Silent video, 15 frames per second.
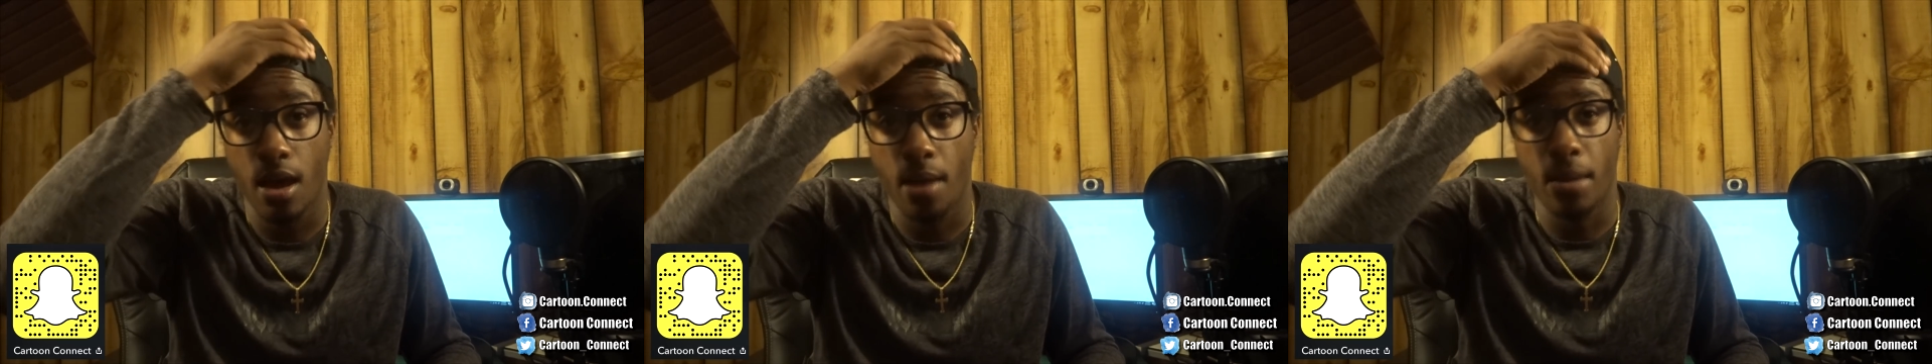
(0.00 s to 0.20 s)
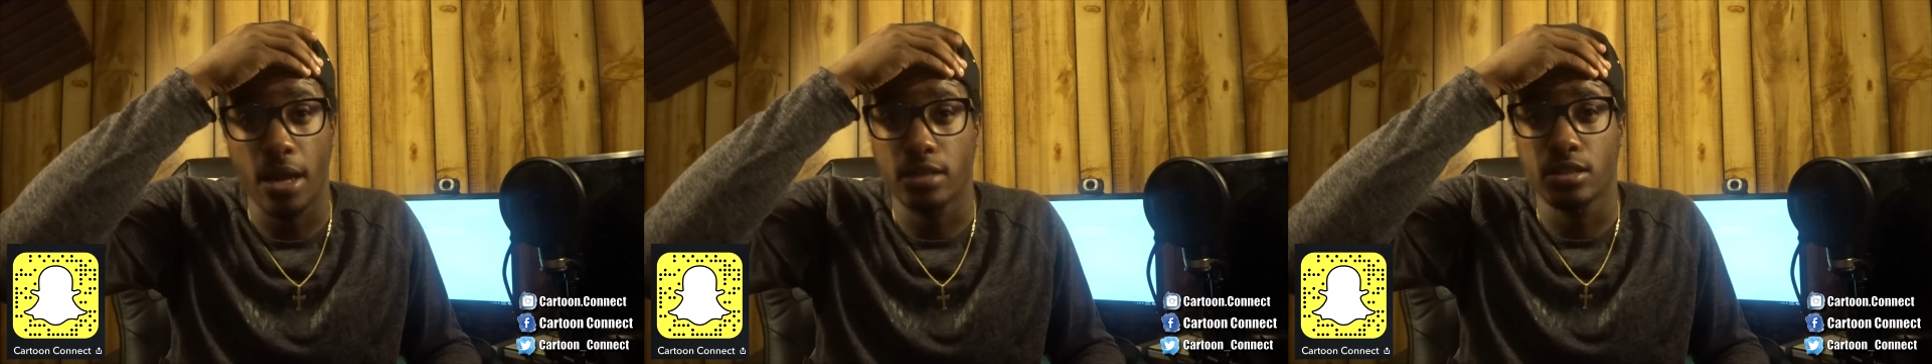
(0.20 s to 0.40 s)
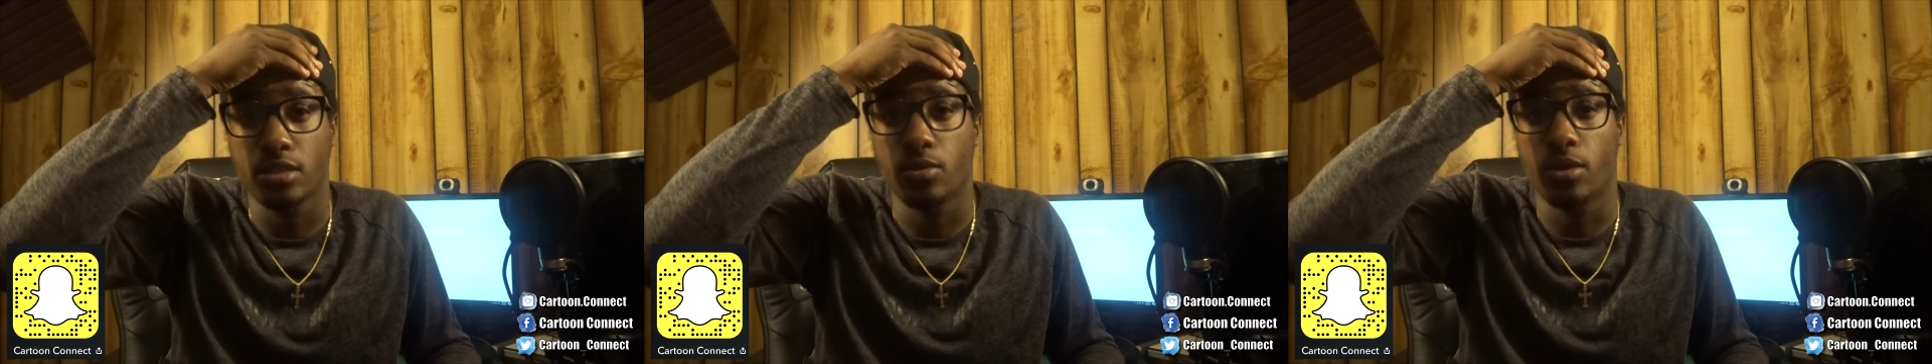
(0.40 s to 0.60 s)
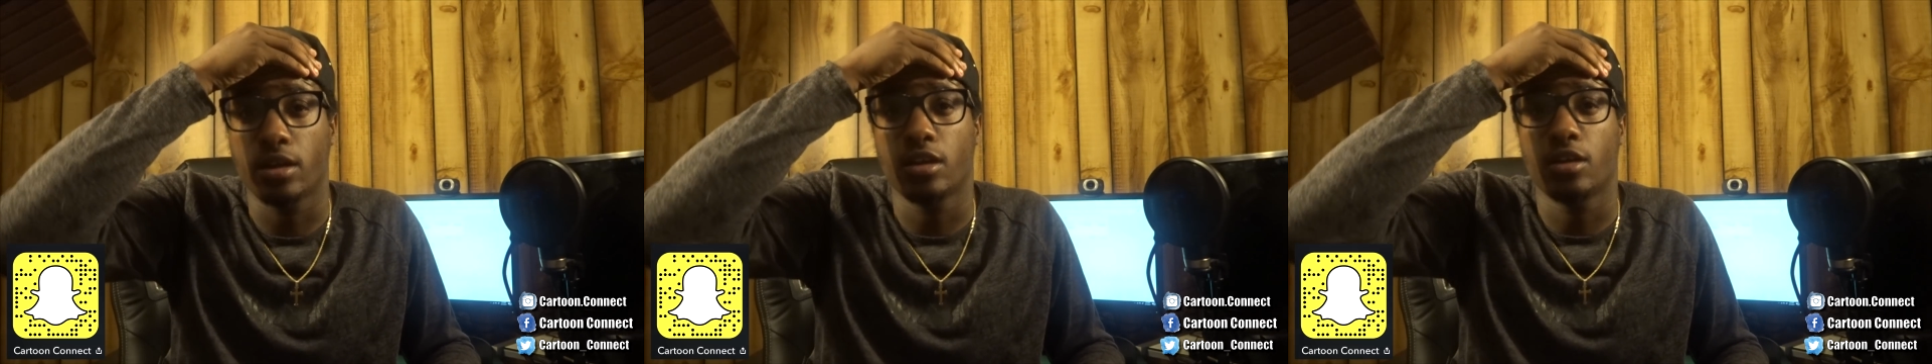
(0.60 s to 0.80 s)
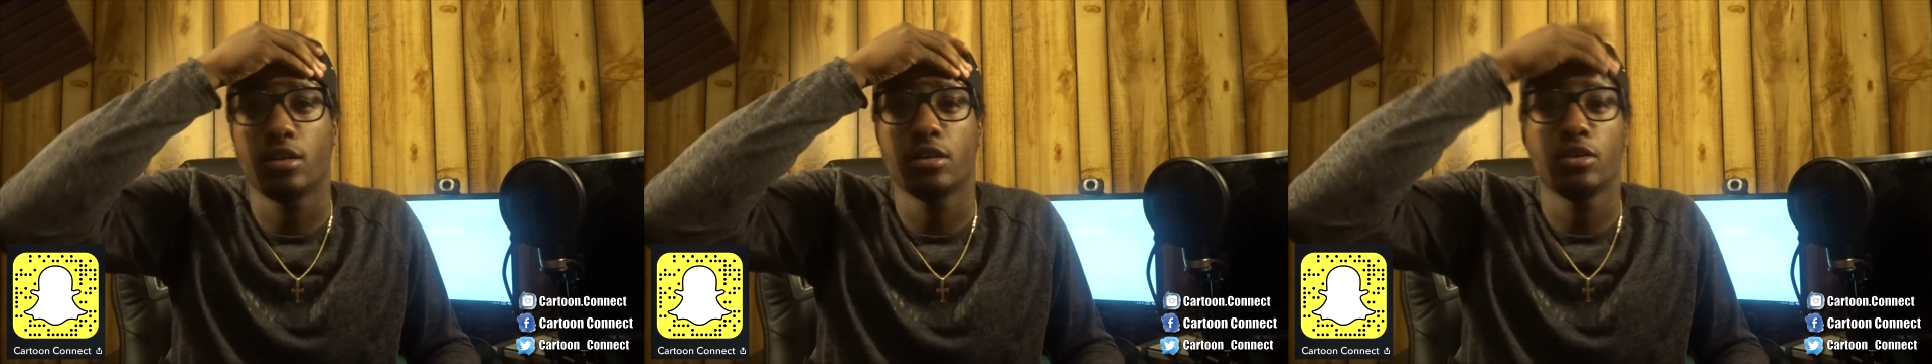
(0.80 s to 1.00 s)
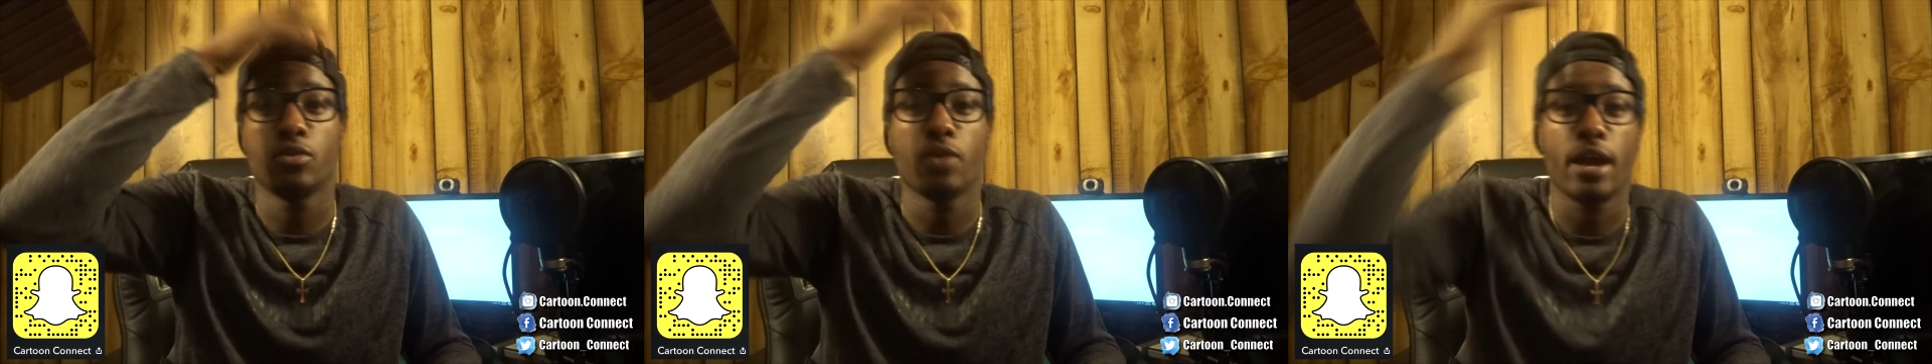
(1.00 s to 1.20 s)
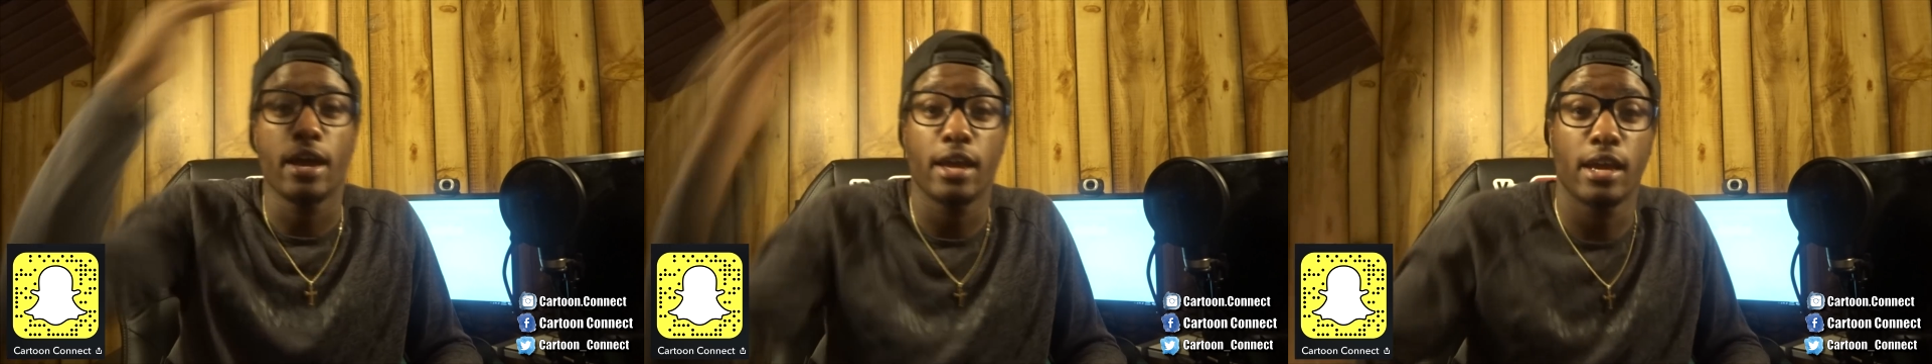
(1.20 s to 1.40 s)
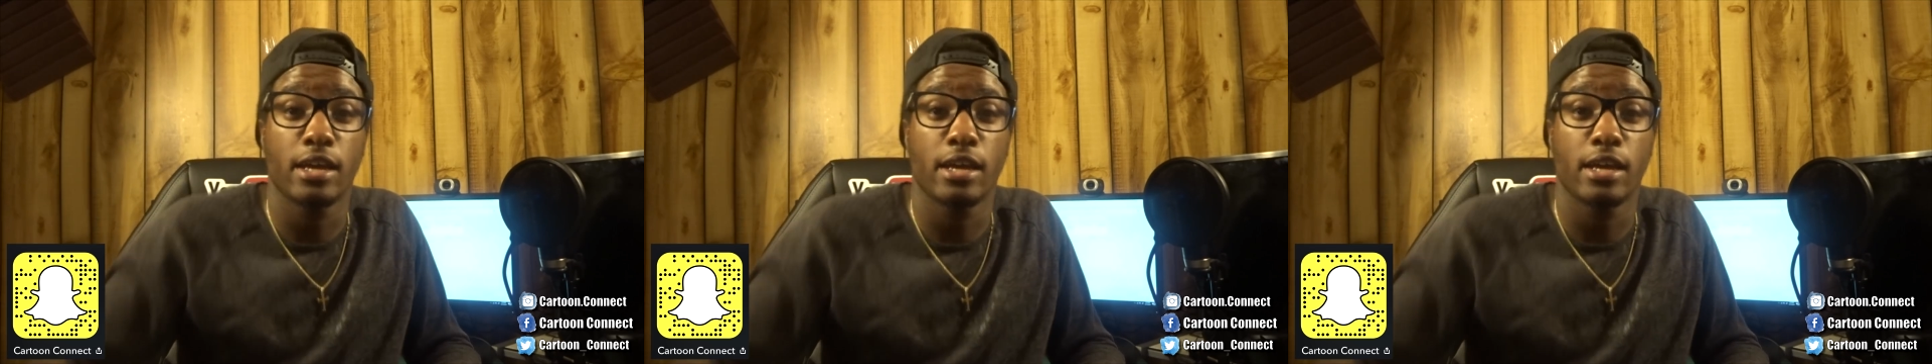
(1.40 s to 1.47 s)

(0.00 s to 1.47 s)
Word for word: I'm actually working on a new Hey